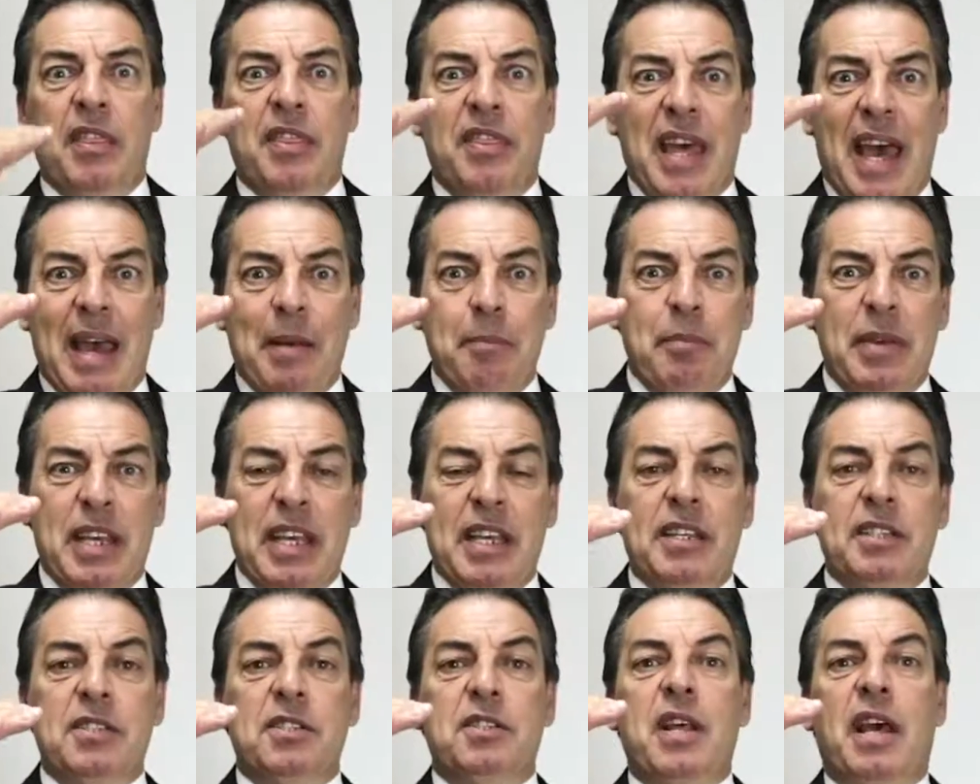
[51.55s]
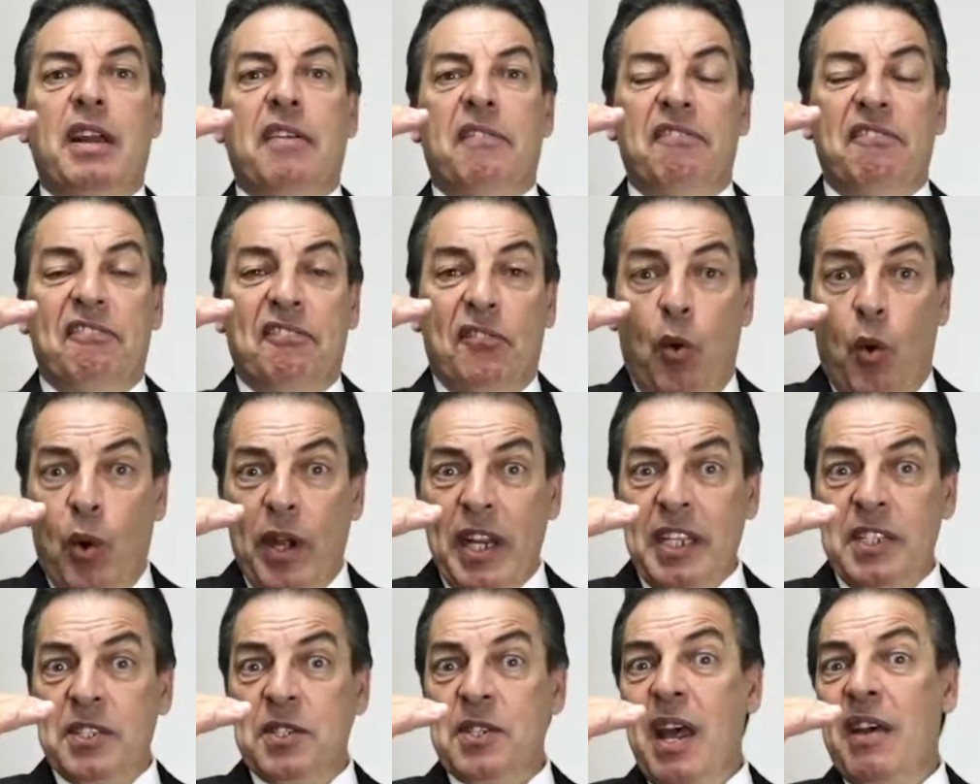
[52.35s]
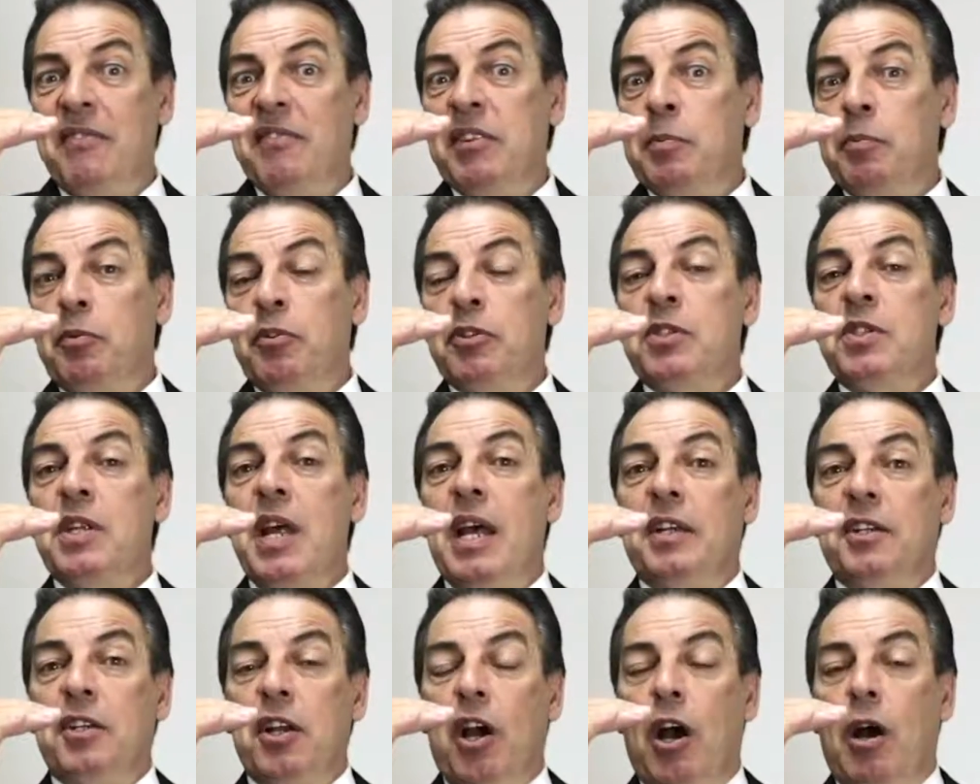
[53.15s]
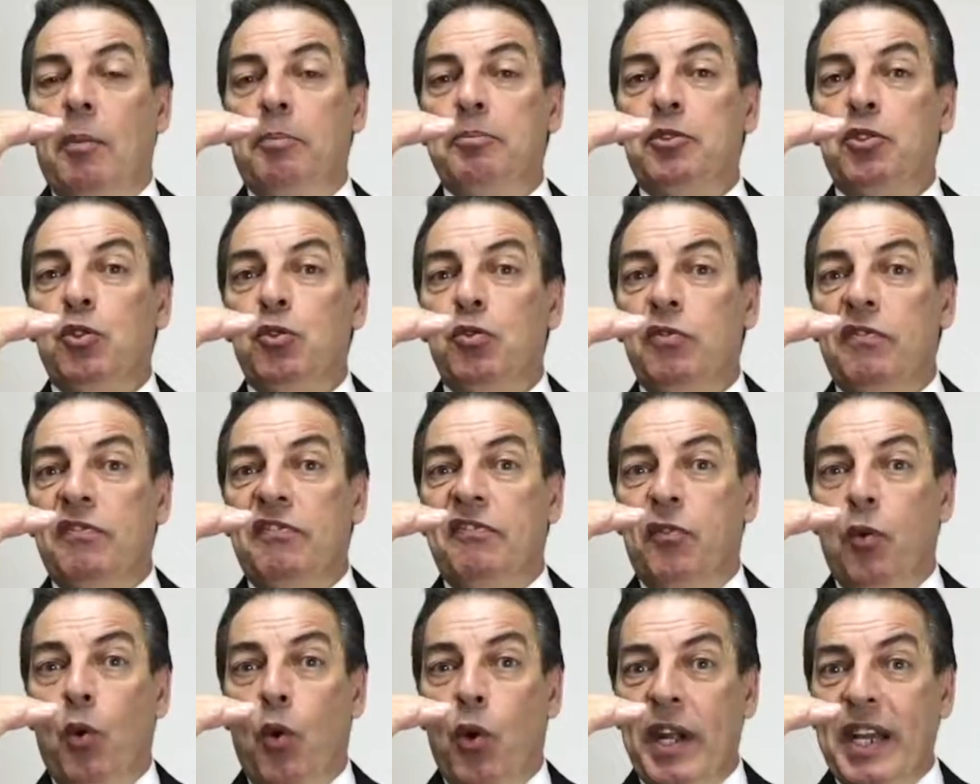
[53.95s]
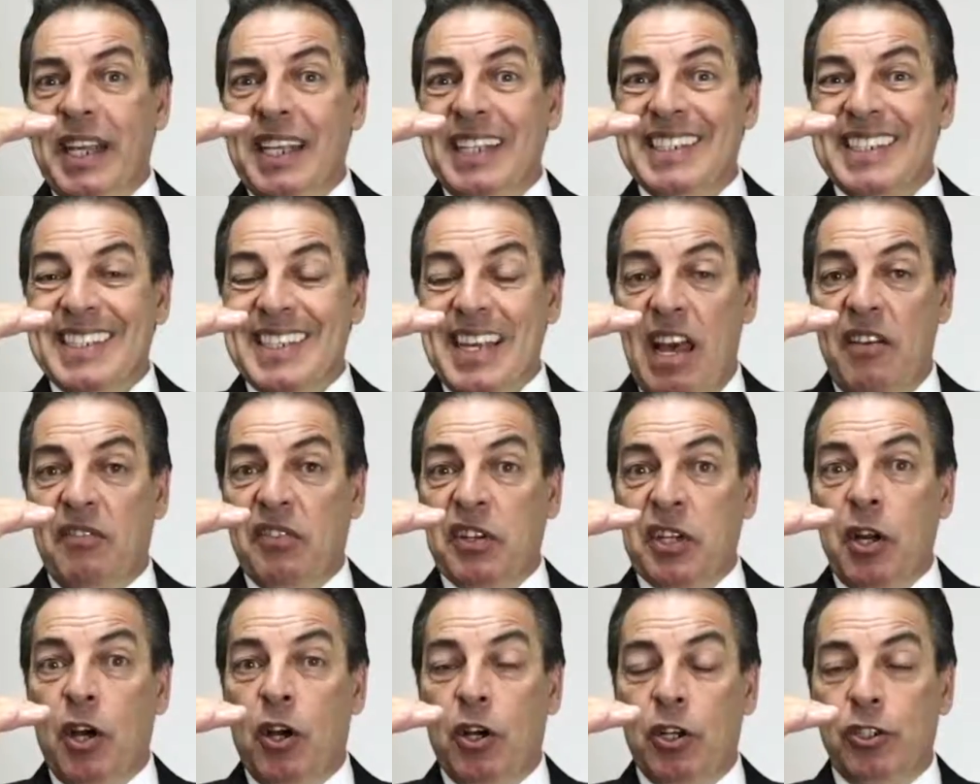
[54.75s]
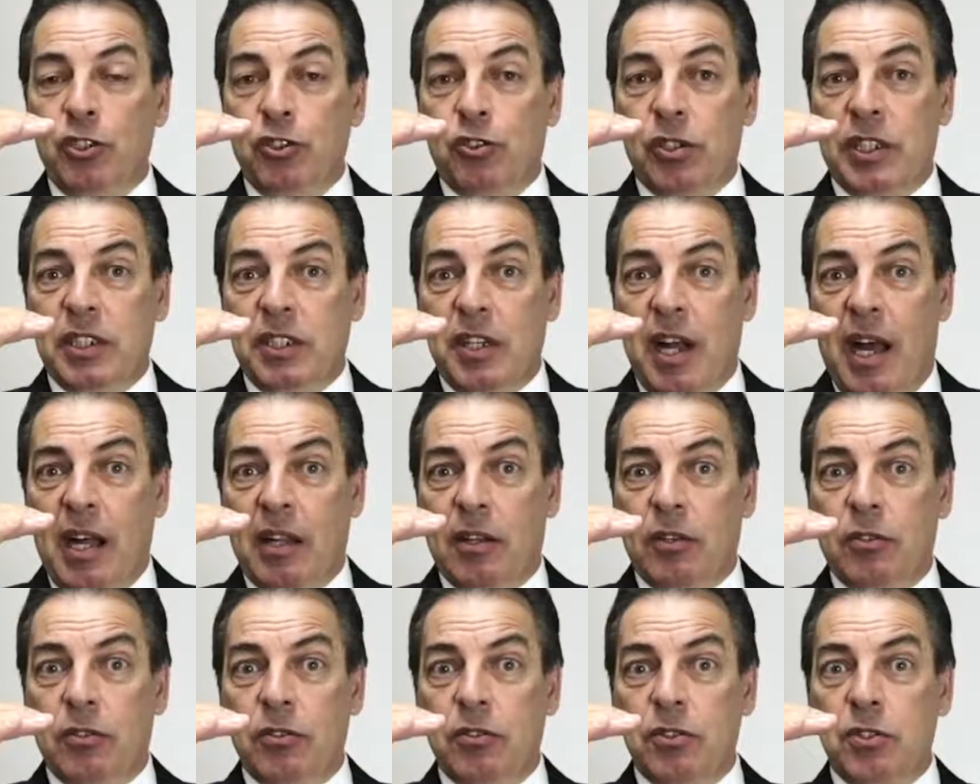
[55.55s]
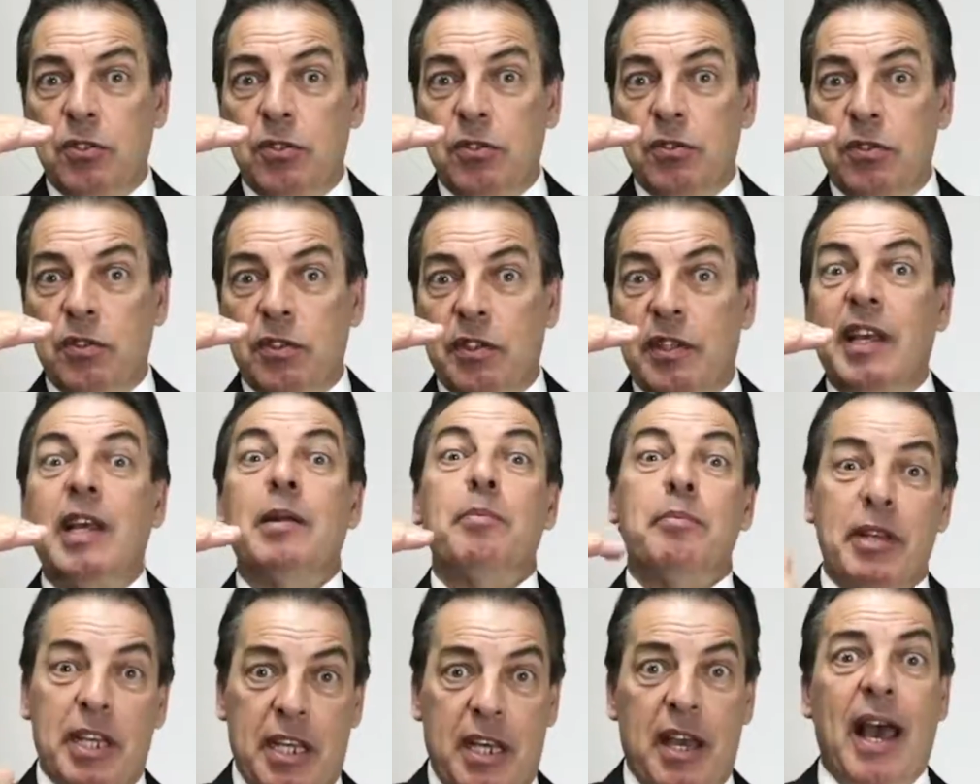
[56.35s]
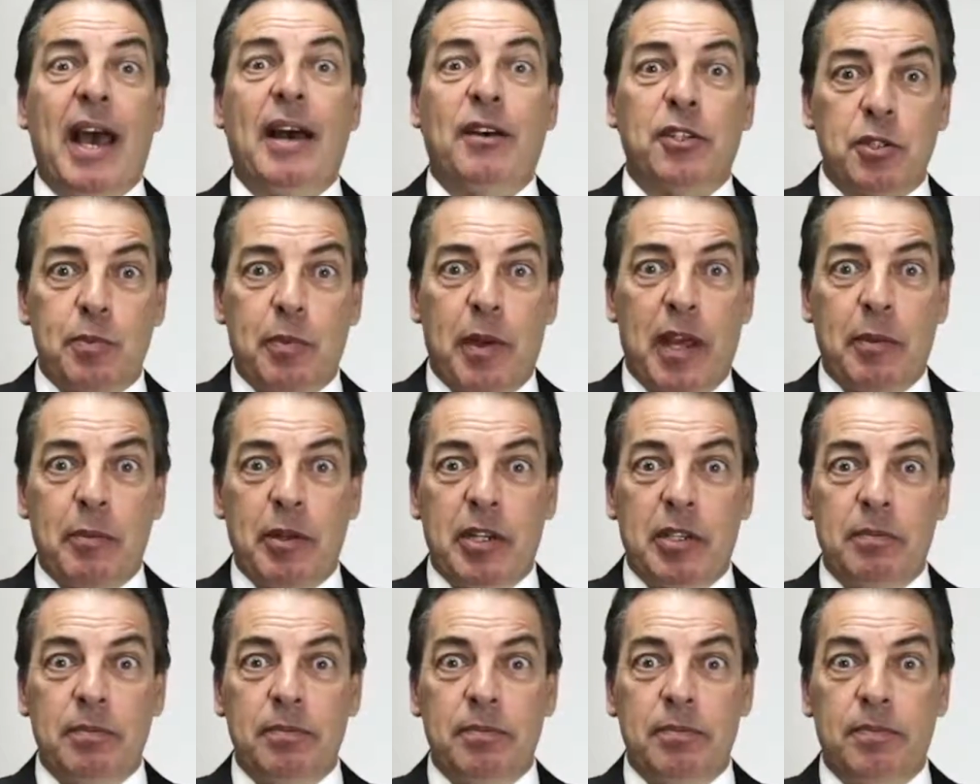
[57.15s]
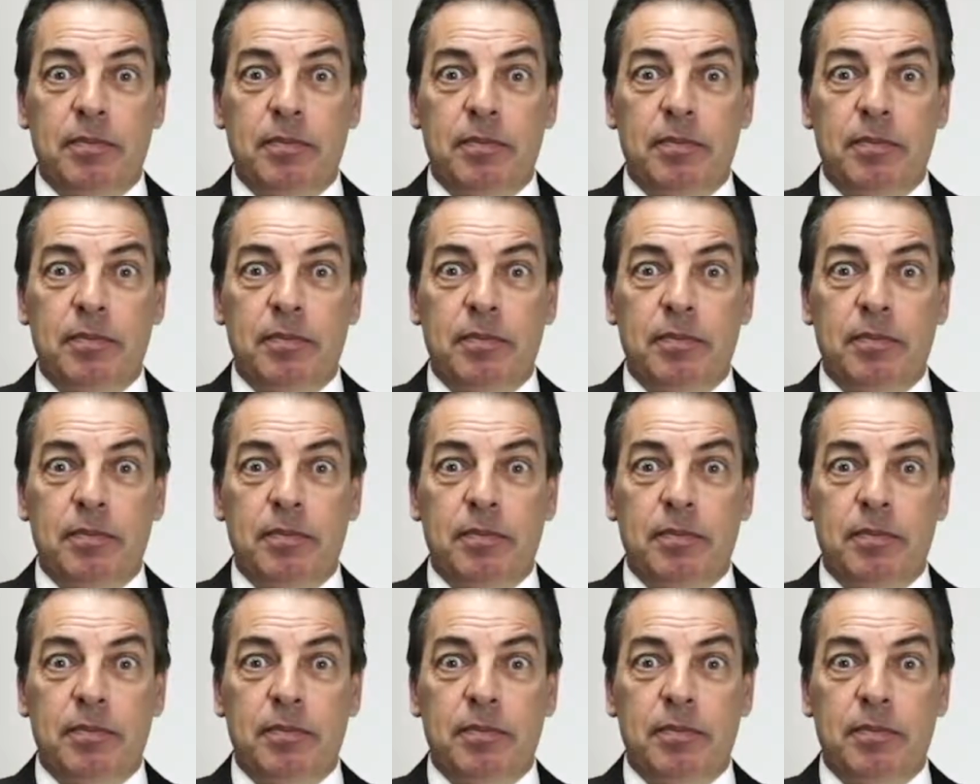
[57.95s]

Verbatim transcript: That means that forty-seven percent, up to four thousand seven hundred dollars, can be a house payment.